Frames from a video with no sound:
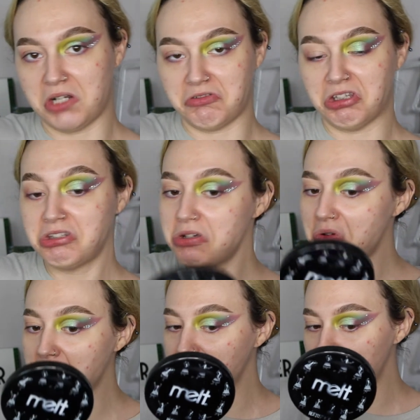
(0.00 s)
I was
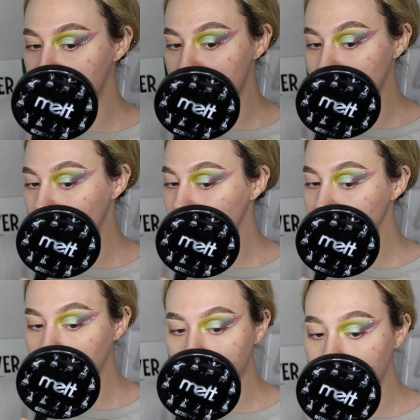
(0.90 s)
doing with this, but I was
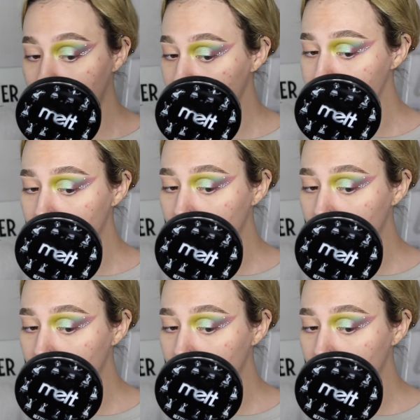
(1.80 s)
like, yeah,